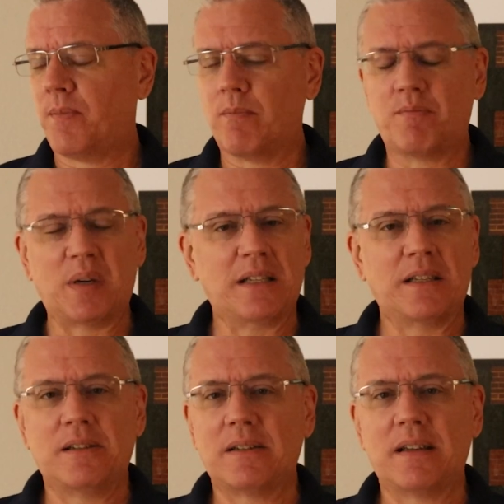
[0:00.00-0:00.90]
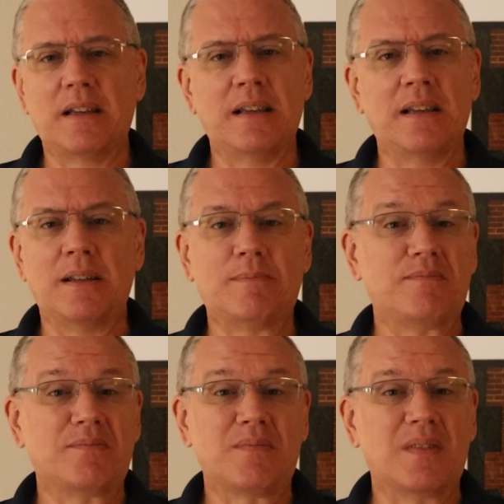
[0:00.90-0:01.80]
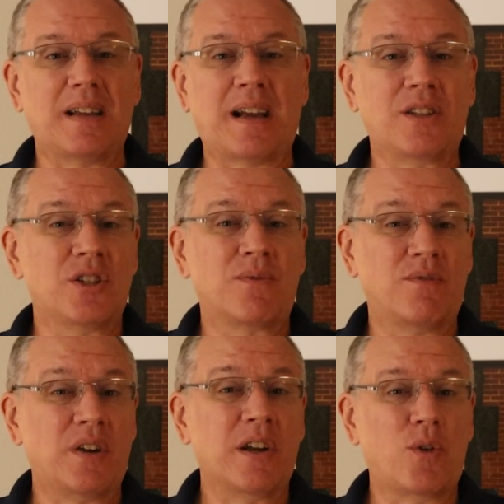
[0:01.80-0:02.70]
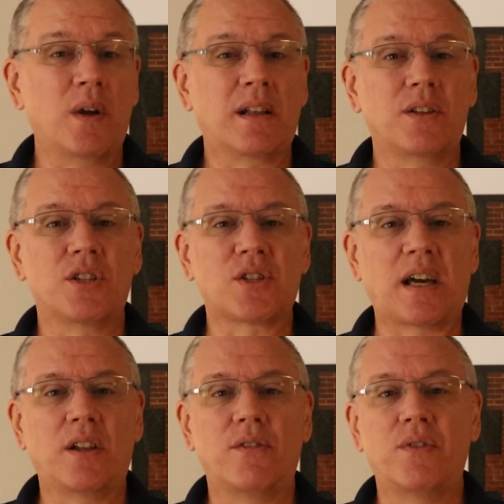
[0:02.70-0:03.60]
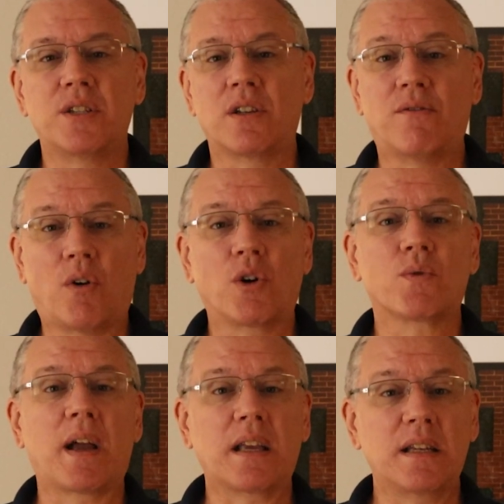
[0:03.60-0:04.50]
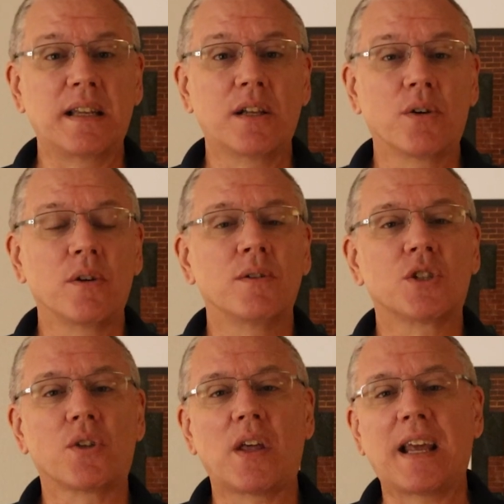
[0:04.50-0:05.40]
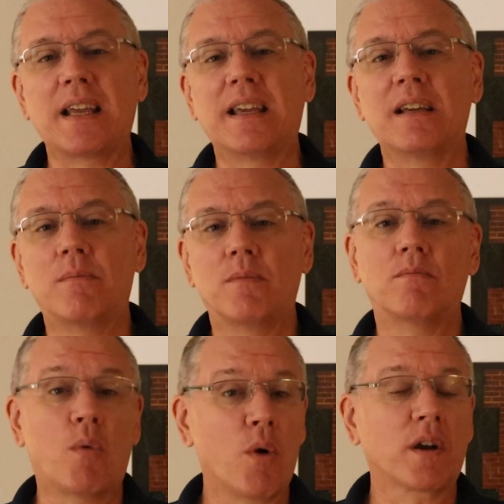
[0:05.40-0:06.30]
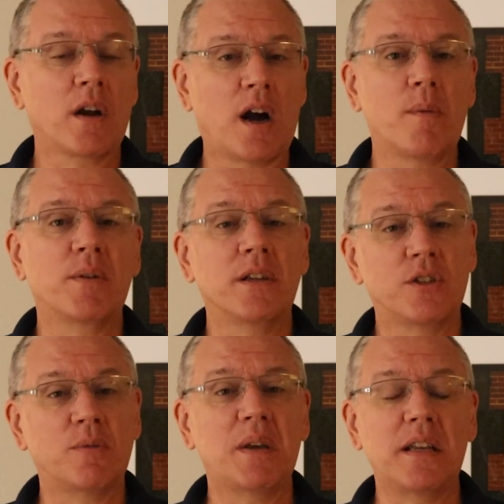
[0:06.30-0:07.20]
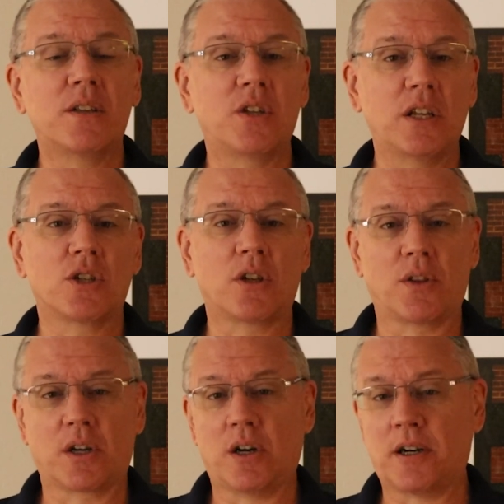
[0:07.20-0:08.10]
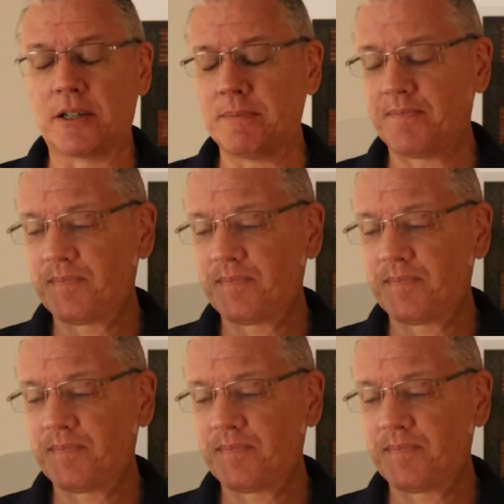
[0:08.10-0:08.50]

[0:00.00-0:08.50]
but I just very quickly decided to visit a Volkswagen dealer so that I can get more competent, speedy attention on the car.